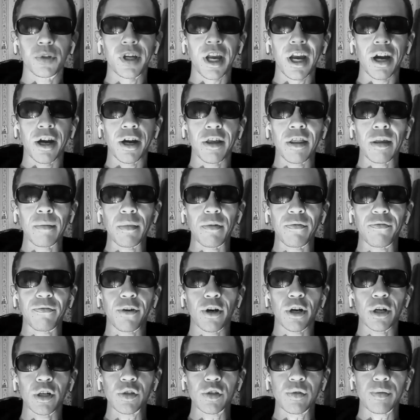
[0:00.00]
And we will carry
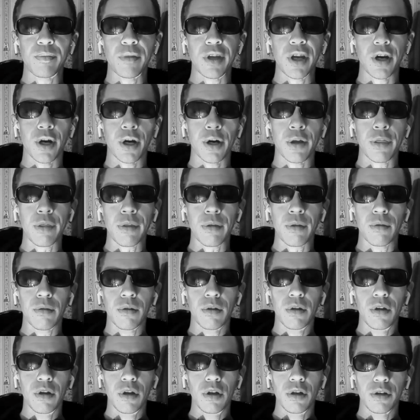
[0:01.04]
them at first from the
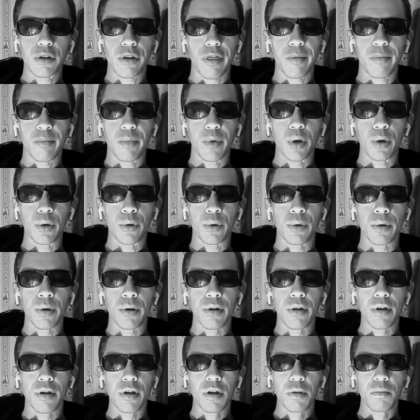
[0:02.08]
Earth to the
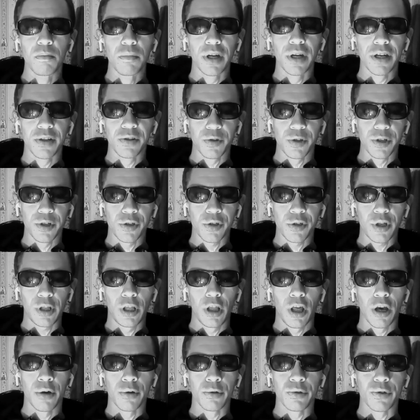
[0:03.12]
moon because it
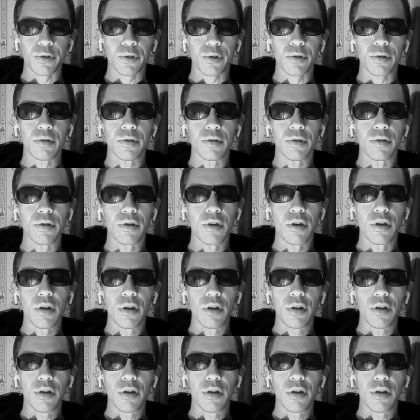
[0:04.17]
is close.